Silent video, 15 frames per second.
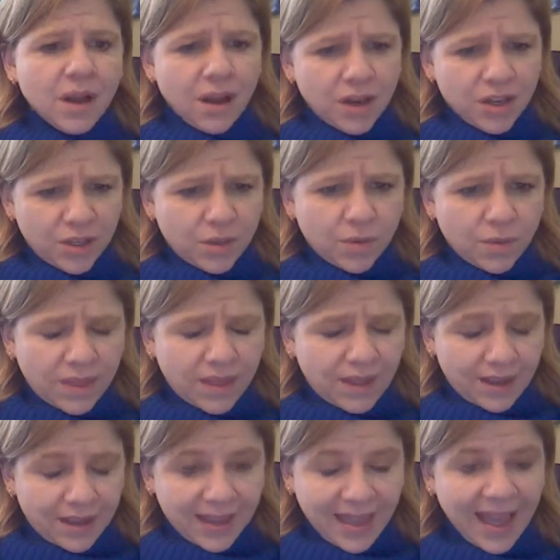are you
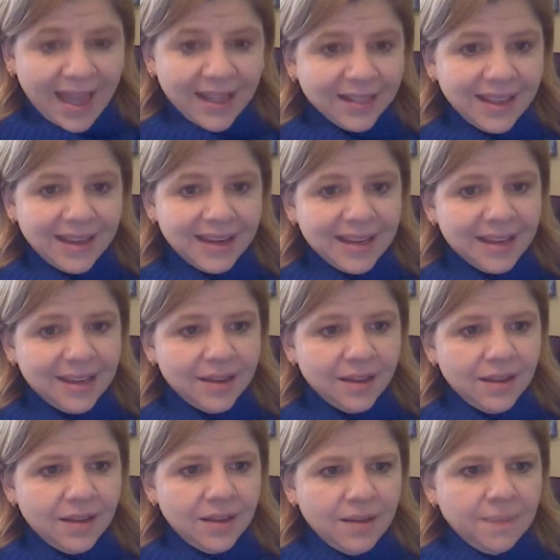the cat lady?"
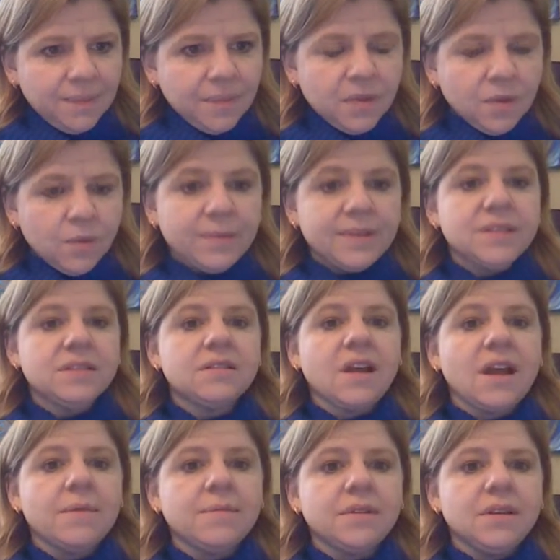The woman
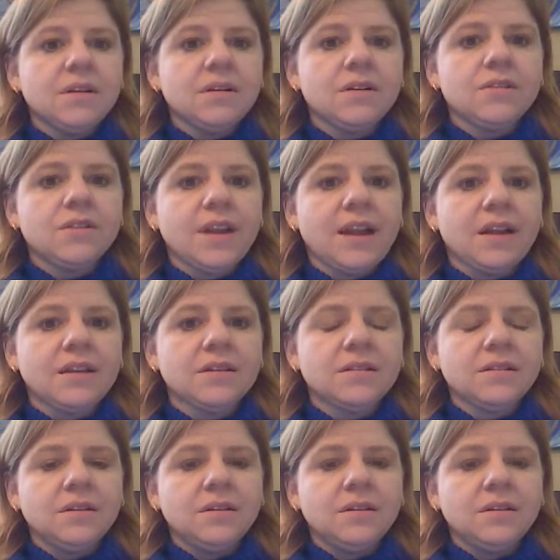stopped in her tracks.